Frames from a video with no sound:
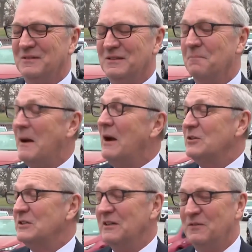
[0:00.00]

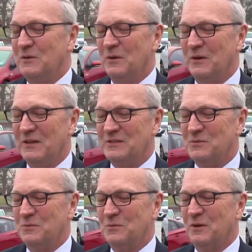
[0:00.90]
comparison, if you will, that's
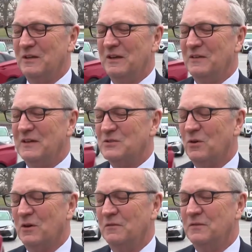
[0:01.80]
worthy of a
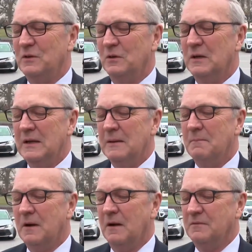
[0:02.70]
historical view,
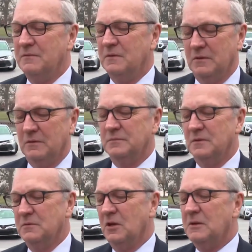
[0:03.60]
uh, you know,
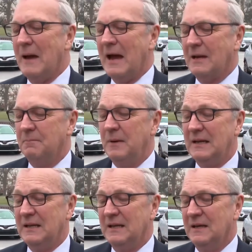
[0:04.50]
looked at.
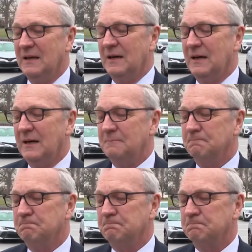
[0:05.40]
But um,